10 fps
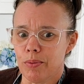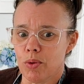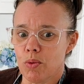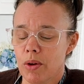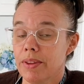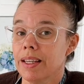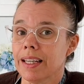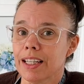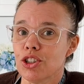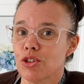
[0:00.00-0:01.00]
what the
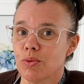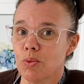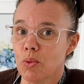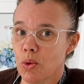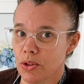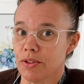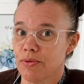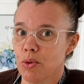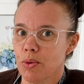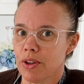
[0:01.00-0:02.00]
occasion was
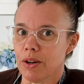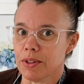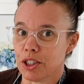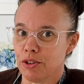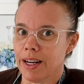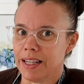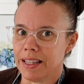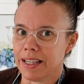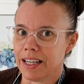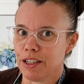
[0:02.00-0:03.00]
for that I was creating
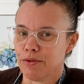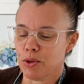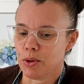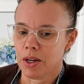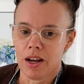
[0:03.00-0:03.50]
the cake for.